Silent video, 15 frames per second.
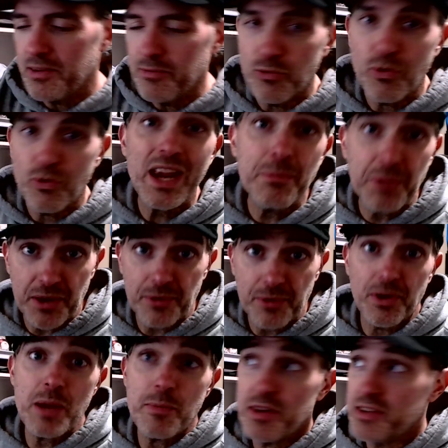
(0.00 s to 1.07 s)

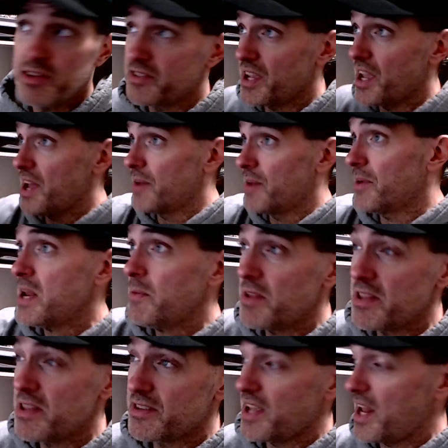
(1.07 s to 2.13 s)
Raymond's on.
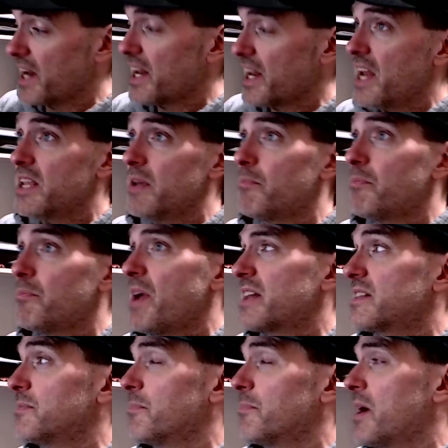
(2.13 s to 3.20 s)
I got to get
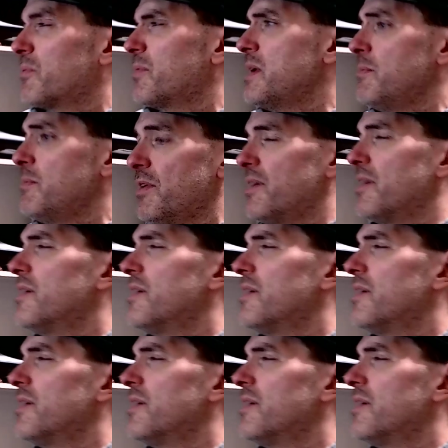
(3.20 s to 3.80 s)
back to my Raymond.